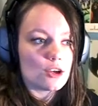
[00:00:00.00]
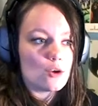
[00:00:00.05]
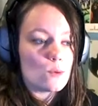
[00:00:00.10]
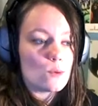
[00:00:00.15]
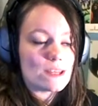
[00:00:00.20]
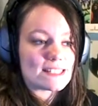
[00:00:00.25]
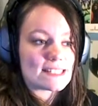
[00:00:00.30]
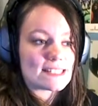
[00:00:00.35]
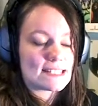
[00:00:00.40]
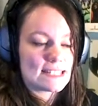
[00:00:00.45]
who
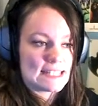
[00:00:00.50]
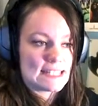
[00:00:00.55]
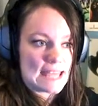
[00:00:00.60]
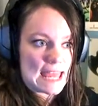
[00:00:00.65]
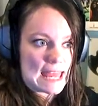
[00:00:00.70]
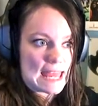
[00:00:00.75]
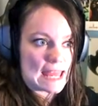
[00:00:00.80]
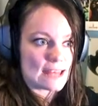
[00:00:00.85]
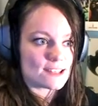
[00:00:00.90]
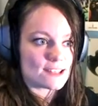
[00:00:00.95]
is
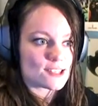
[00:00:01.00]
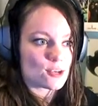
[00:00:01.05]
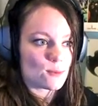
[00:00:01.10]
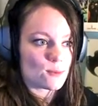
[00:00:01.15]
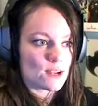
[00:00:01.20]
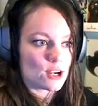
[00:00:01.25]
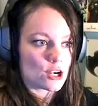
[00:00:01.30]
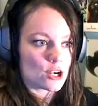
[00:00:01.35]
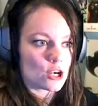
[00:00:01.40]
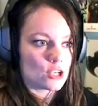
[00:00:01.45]
dead, so
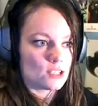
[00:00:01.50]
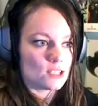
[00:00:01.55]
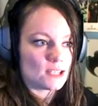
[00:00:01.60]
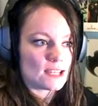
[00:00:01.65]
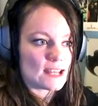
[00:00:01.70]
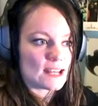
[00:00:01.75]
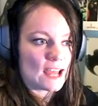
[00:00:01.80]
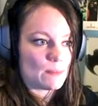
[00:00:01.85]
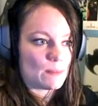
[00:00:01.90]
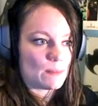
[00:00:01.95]
we are currently
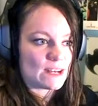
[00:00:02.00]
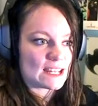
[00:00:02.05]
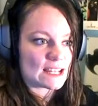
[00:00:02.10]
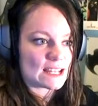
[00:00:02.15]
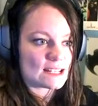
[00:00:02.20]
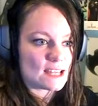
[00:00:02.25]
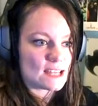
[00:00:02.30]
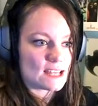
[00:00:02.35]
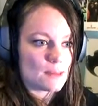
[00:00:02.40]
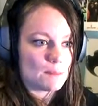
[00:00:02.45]
inhabiting
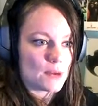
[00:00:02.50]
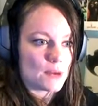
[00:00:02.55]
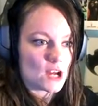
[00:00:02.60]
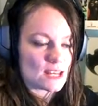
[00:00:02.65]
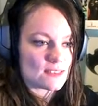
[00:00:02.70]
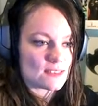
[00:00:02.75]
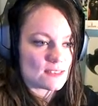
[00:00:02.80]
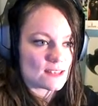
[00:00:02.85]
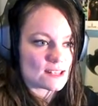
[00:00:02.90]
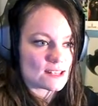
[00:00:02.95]
a dead
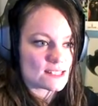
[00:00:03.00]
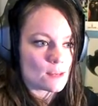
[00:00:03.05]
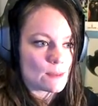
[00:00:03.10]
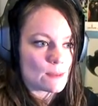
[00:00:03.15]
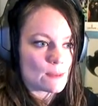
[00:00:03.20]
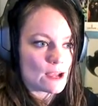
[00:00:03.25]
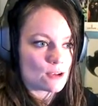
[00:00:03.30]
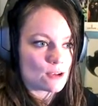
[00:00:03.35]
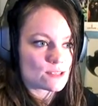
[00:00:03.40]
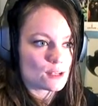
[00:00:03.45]
body that is
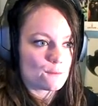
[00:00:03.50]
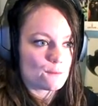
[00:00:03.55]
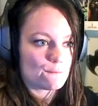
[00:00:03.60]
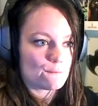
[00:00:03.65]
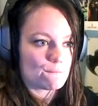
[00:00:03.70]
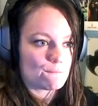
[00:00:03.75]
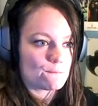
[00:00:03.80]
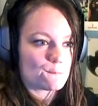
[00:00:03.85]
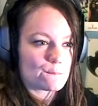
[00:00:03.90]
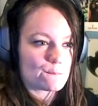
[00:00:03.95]
somehow still
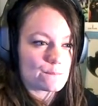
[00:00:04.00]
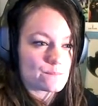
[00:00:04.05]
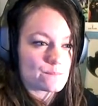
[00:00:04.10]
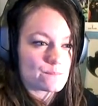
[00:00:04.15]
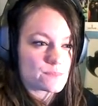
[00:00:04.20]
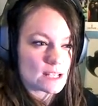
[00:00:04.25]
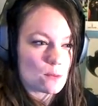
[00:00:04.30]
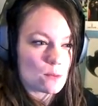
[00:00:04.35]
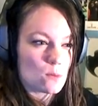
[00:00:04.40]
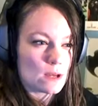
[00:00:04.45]

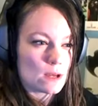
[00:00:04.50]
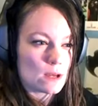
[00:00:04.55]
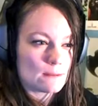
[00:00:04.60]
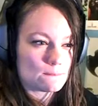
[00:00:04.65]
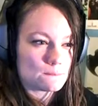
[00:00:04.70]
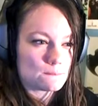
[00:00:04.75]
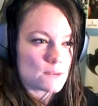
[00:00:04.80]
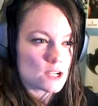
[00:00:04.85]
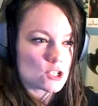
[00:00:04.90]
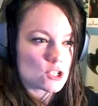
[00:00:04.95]
somewhat
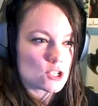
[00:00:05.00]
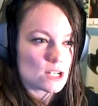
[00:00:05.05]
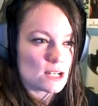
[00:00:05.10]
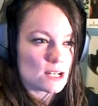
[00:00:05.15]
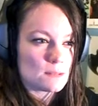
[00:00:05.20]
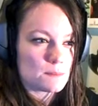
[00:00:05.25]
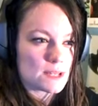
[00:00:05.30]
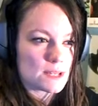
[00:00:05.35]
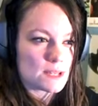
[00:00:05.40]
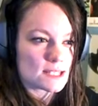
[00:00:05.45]

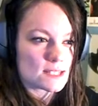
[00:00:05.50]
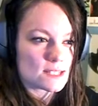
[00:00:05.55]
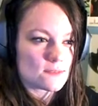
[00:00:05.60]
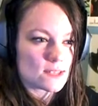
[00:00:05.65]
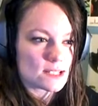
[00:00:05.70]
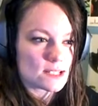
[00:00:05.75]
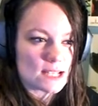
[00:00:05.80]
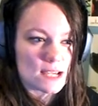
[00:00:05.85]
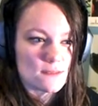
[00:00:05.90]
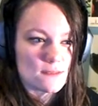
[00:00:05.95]
functioning because of
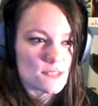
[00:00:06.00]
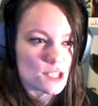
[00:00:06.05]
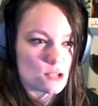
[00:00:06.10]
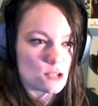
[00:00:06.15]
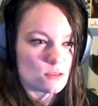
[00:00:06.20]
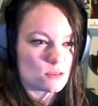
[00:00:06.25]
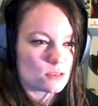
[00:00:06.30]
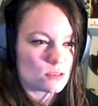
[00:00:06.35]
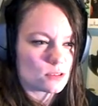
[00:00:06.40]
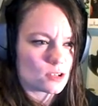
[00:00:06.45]
the dive
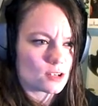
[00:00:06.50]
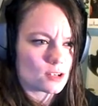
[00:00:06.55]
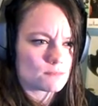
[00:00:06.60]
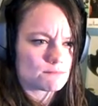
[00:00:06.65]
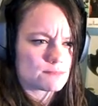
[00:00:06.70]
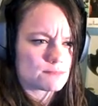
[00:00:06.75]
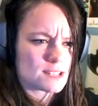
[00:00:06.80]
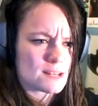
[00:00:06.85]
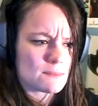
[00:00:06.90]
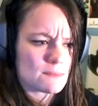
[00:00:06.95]
suit or
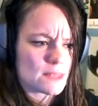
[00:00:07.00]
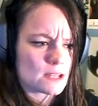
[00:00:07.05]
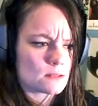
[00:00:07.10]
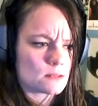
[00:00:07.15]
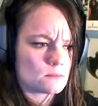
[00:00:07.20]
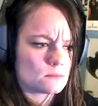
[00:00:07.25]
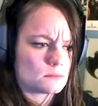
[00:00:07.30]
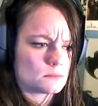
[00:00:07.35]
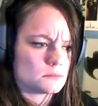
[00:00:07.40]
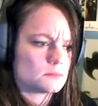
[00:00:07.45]
something. This is